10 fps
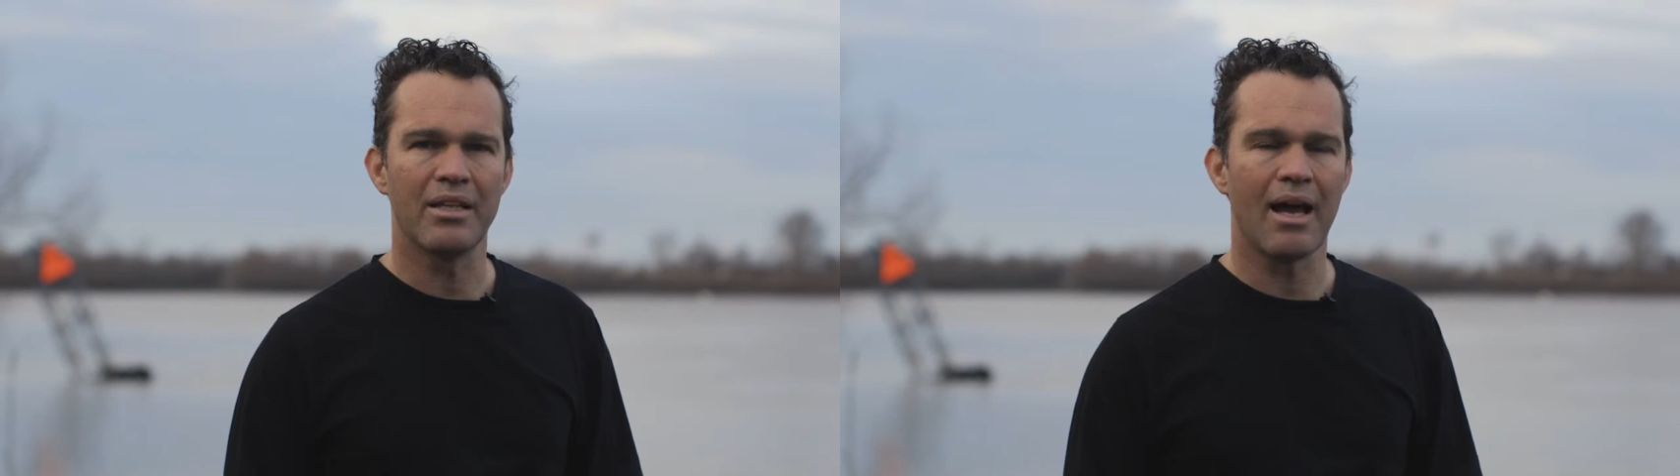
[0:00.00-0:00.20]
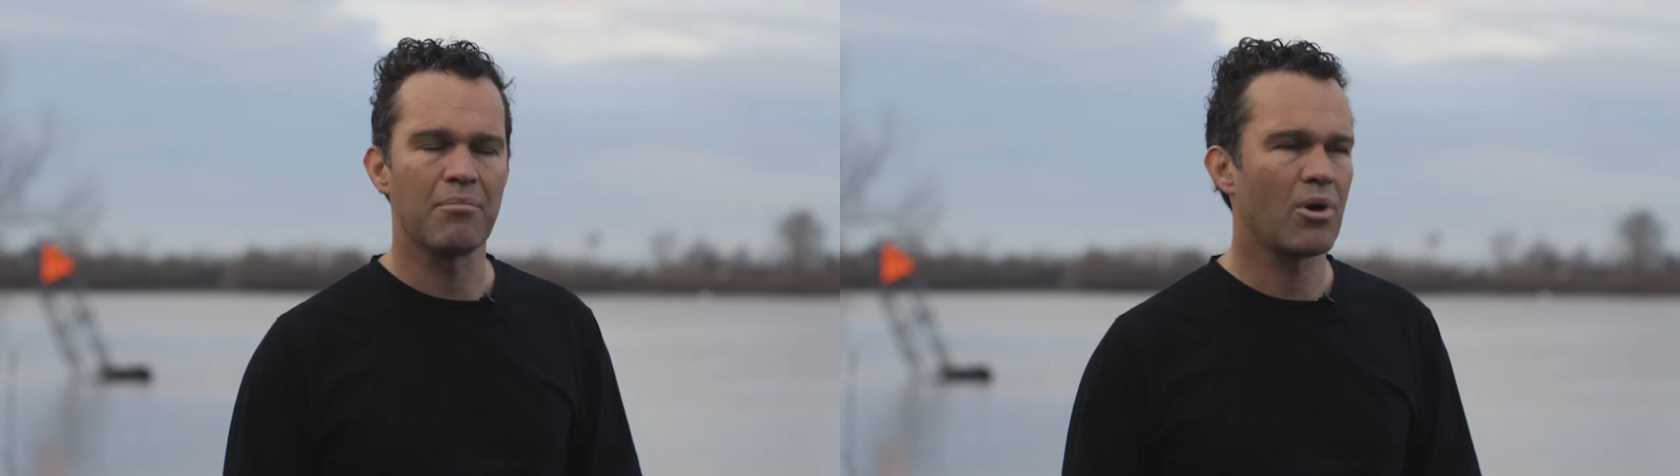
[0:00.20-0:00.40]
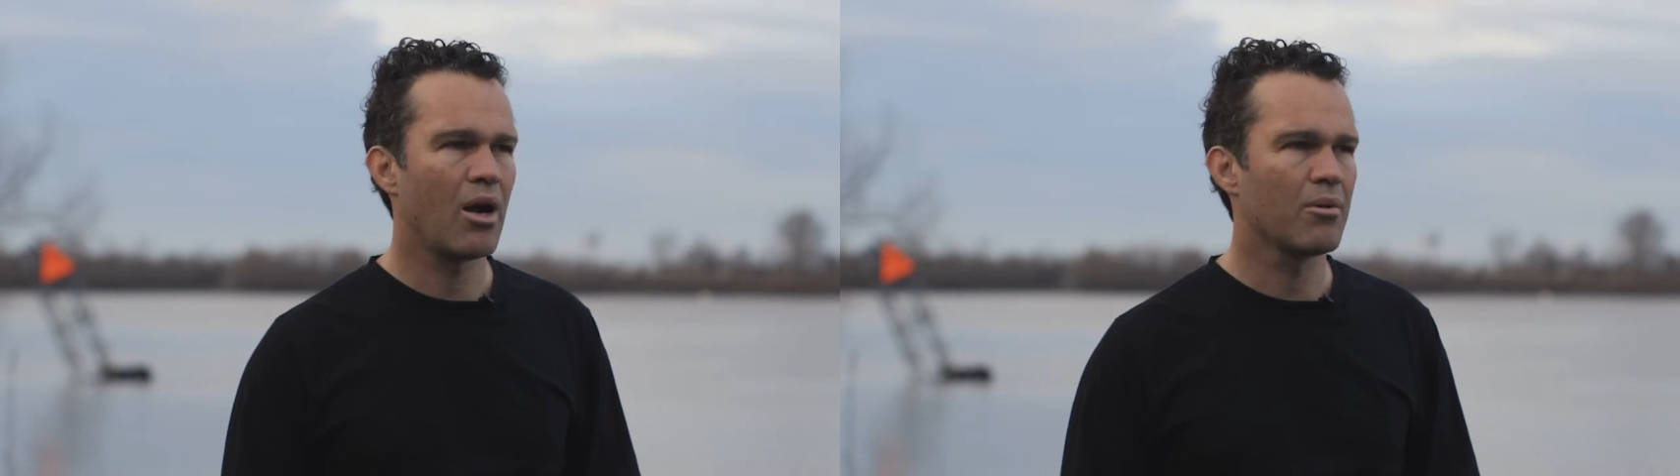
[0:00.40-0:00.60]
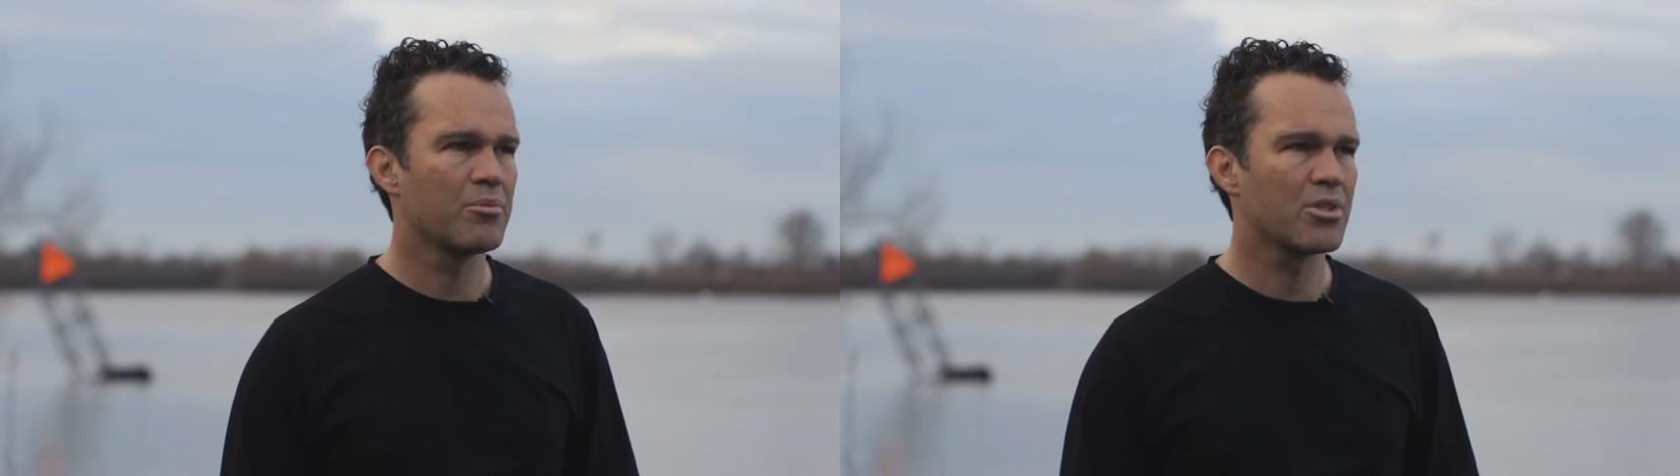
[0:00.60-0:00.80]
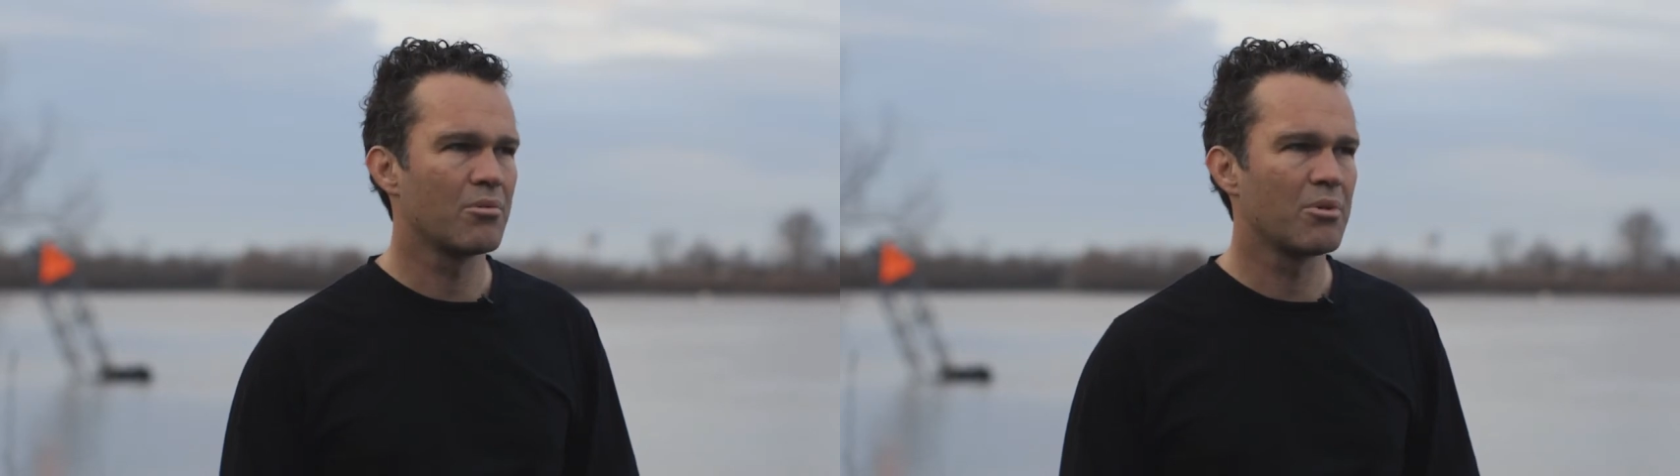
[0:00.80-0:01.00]
and that
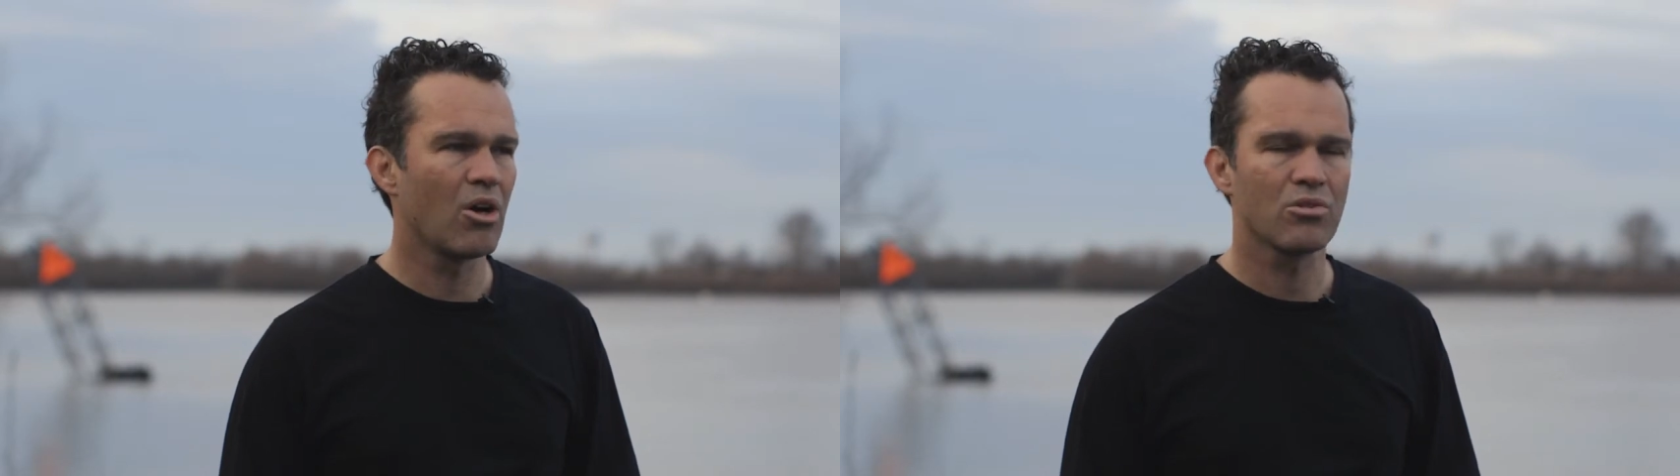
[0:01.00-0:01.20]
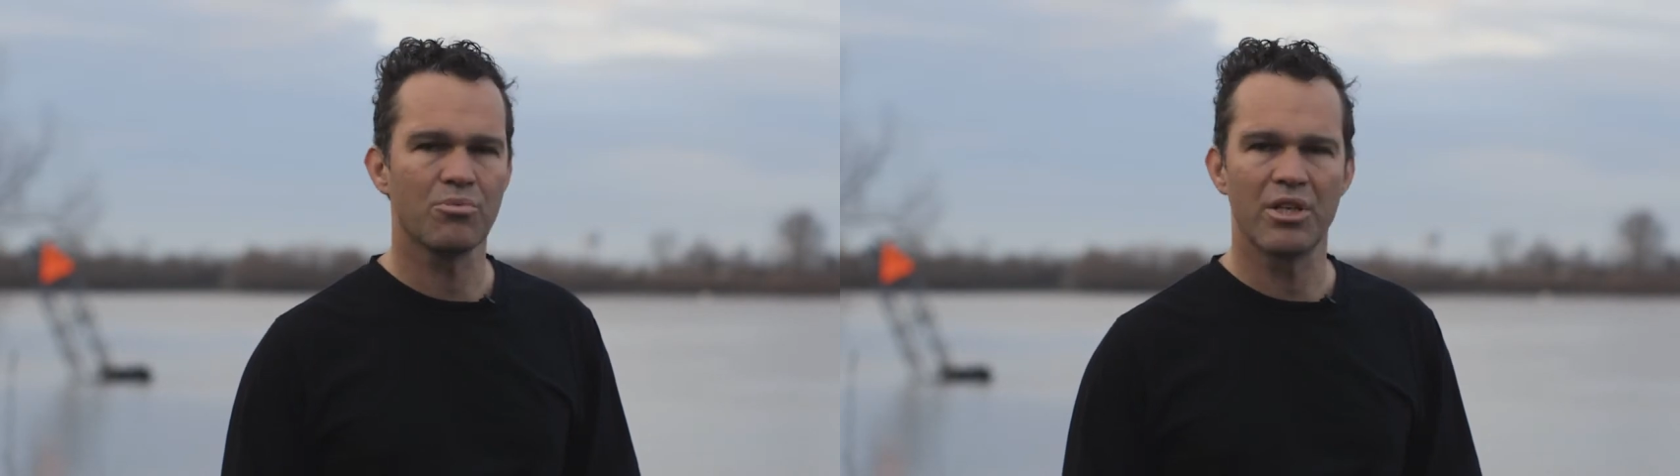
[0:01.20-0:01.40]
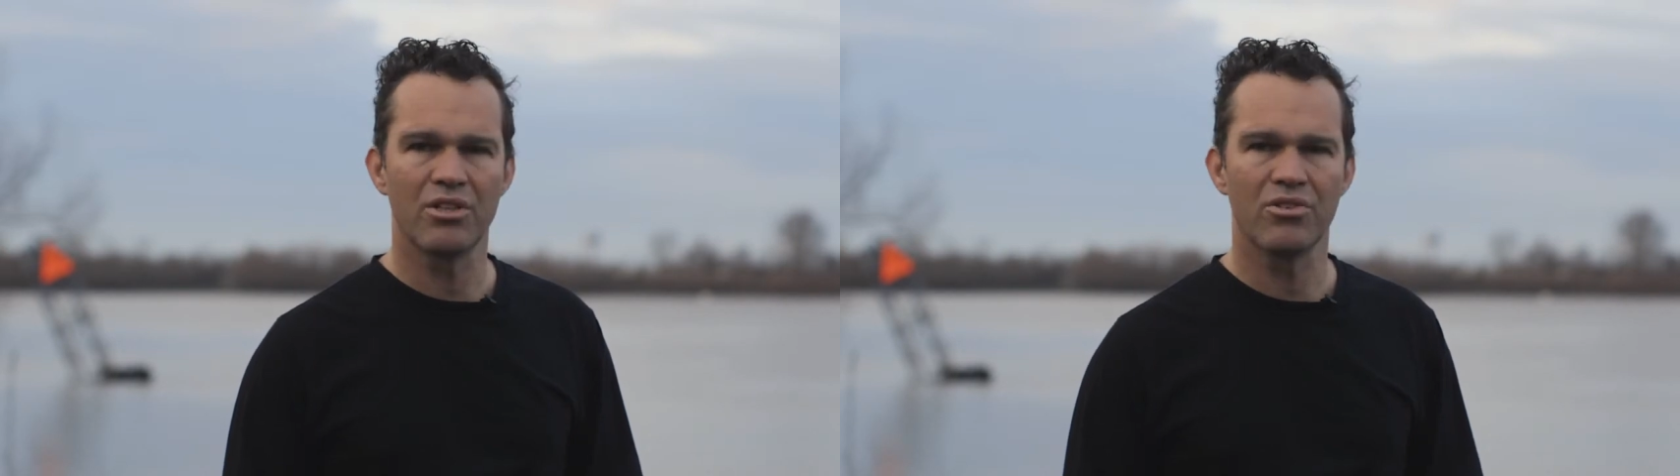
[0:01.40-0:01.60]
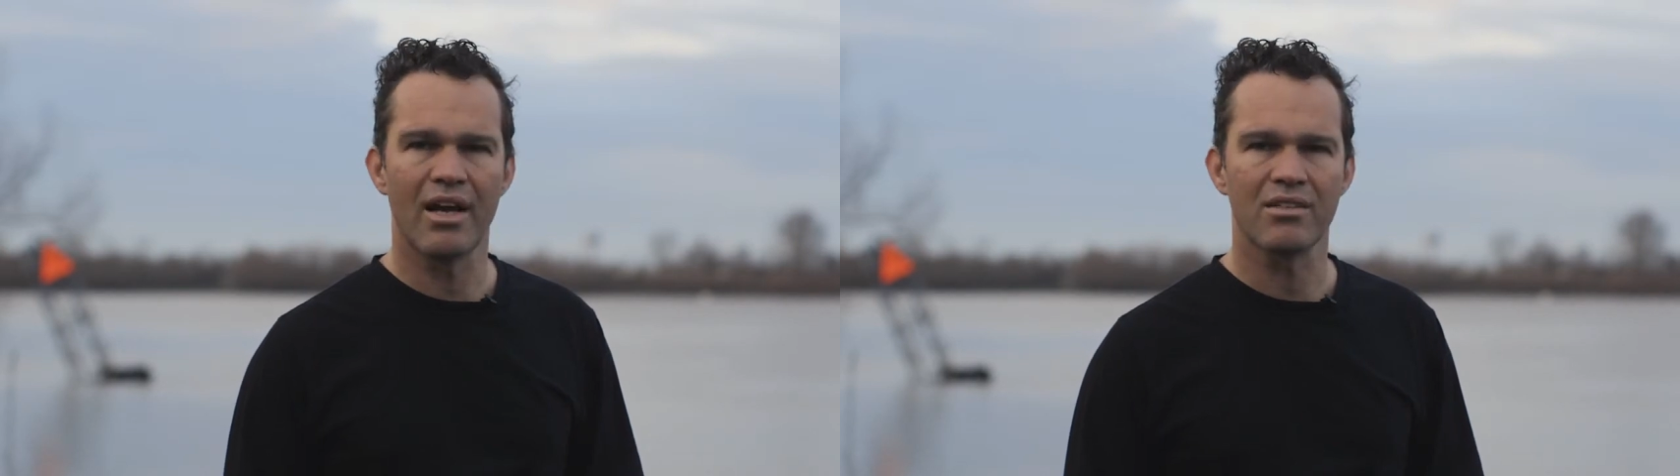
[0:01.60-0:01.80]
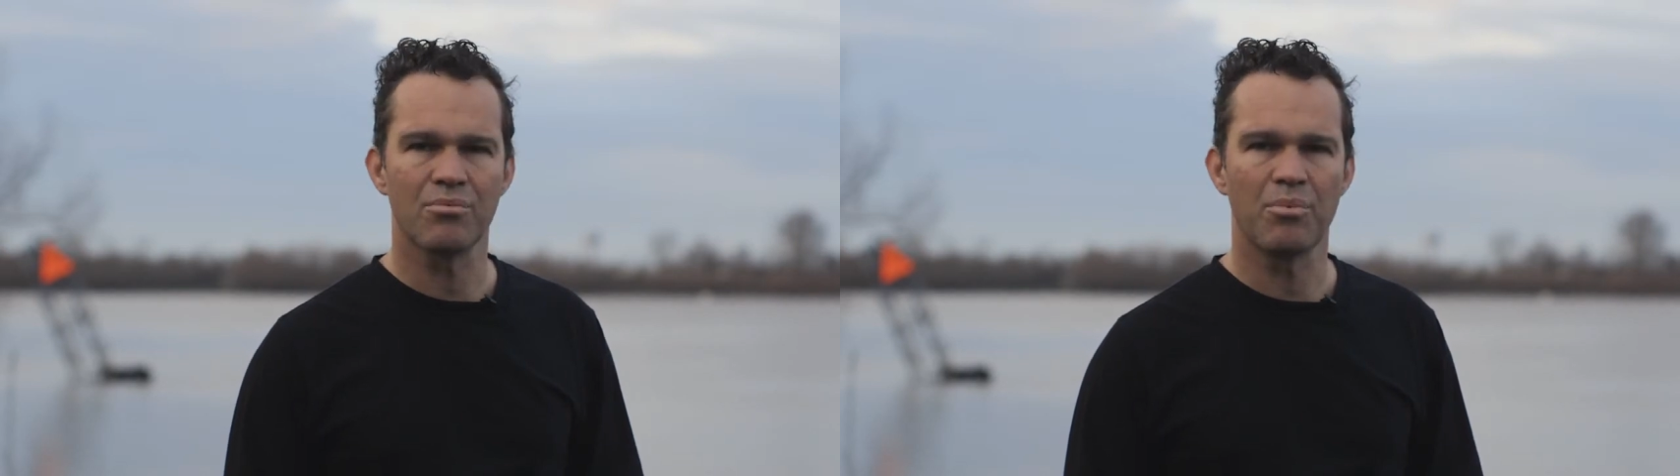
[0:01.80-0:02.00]
problem is going to be ultimately
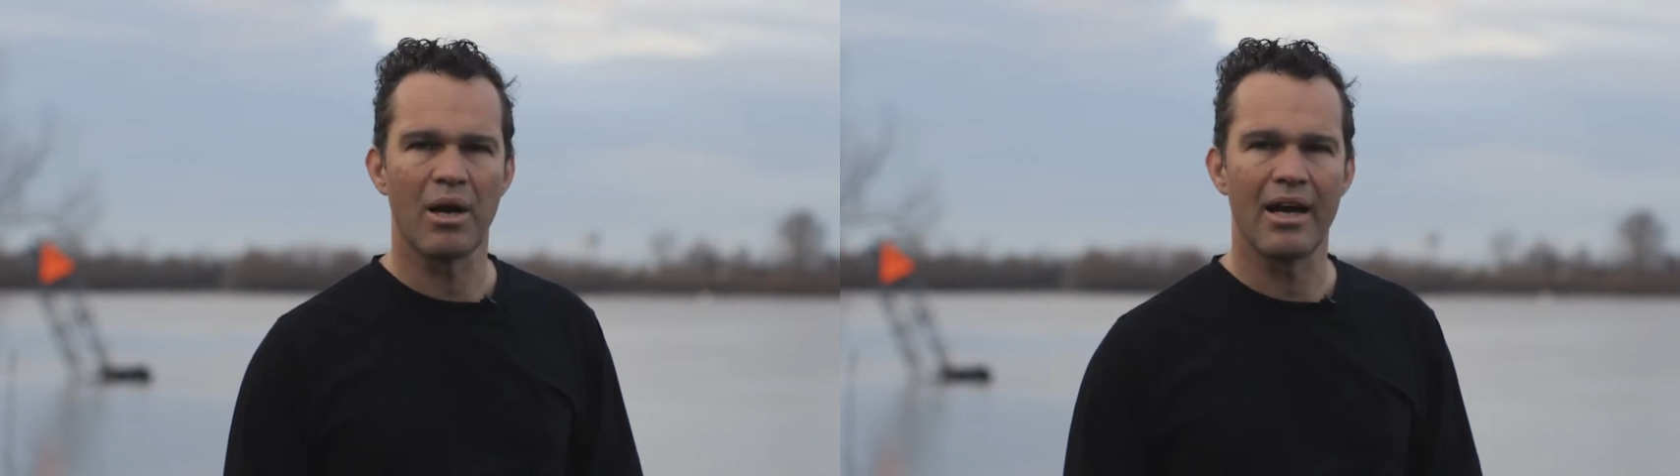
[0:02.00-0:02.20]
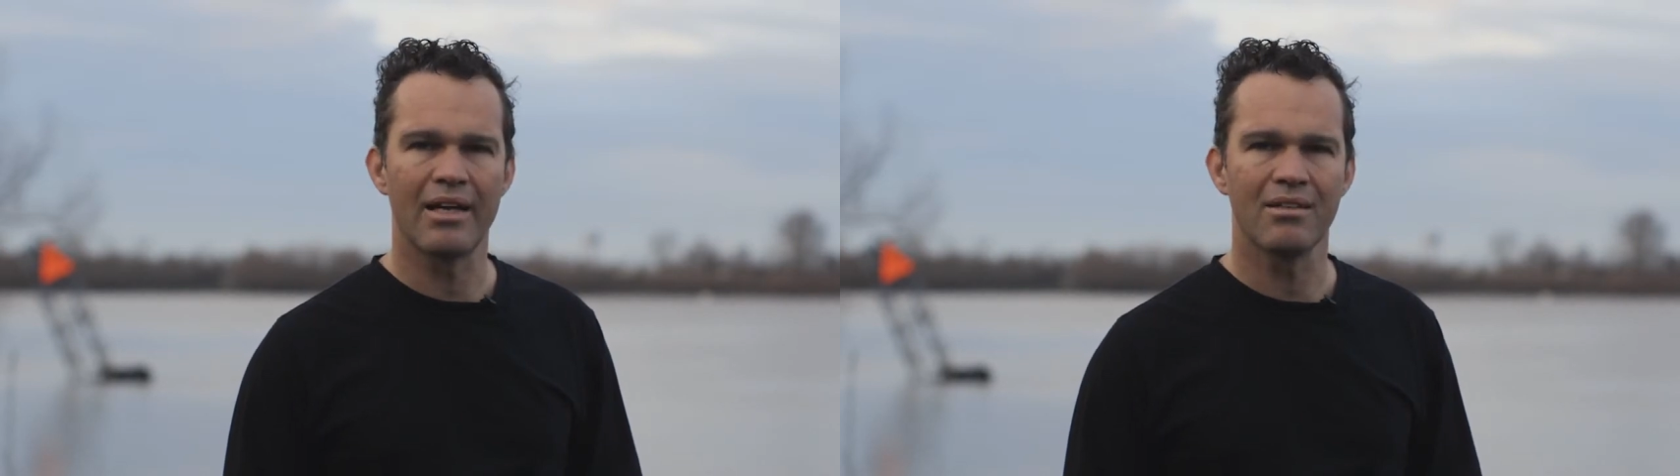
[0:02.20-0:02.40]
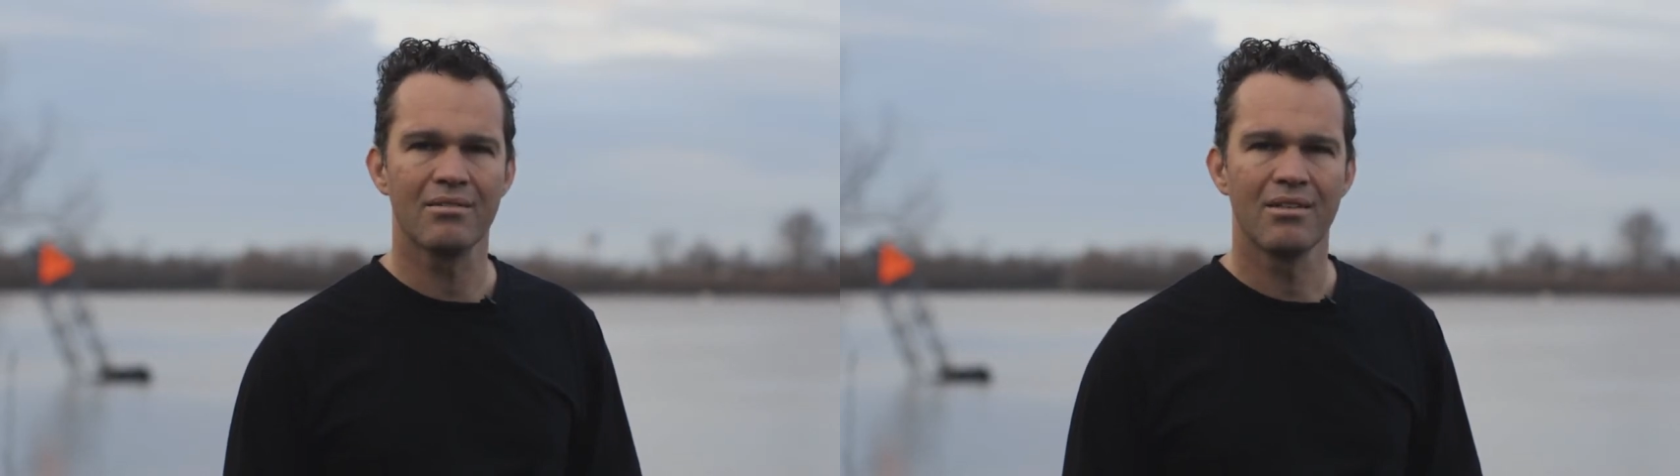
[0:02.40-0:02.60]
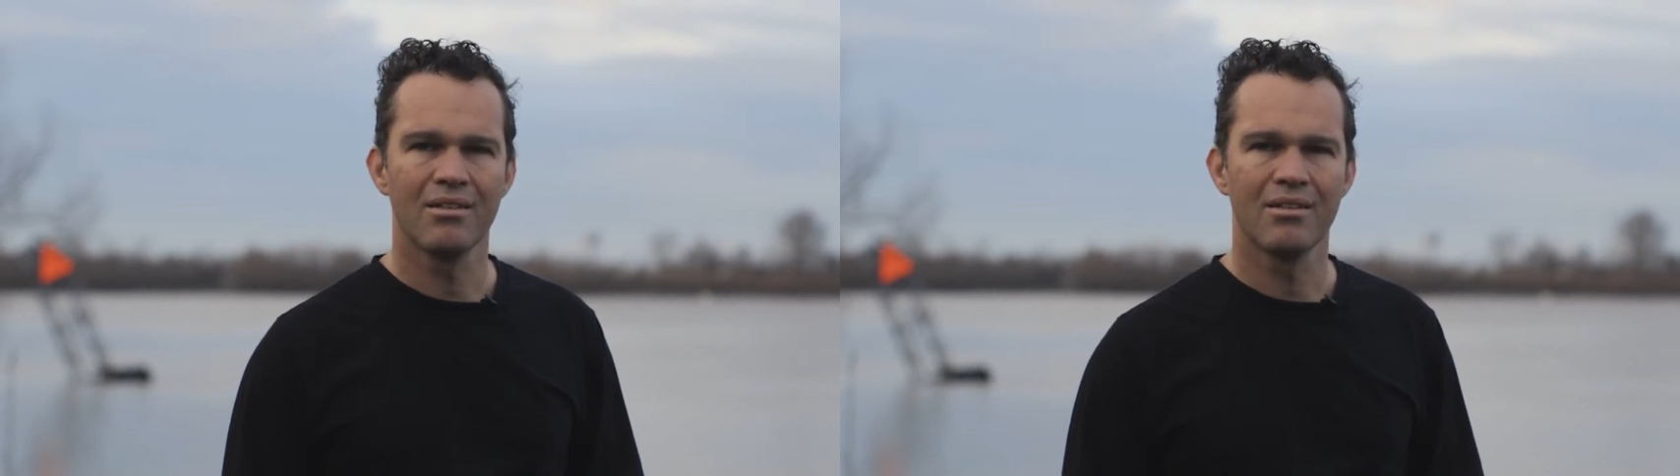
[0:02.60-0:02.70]
addressed by